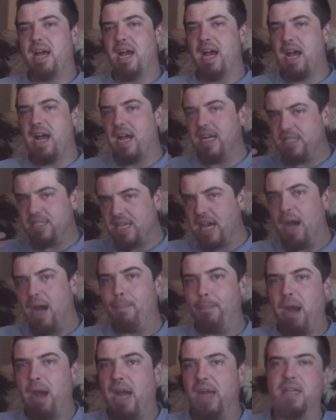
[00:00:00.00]
is that
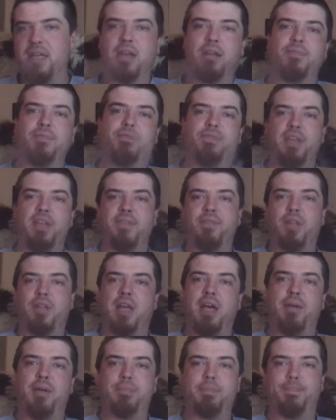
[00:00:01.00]
background flavour
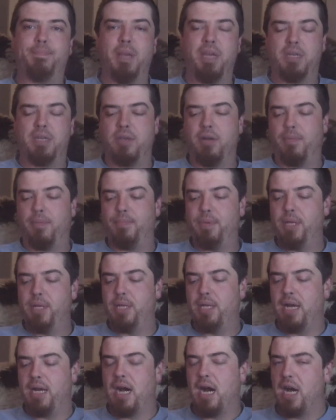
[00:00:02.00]
that I'm picking up.
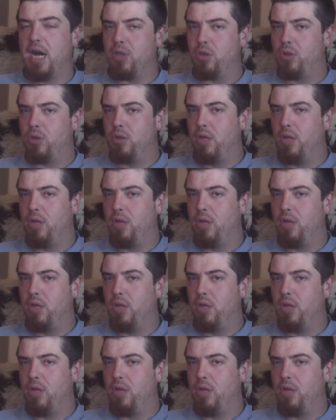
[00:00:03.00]
I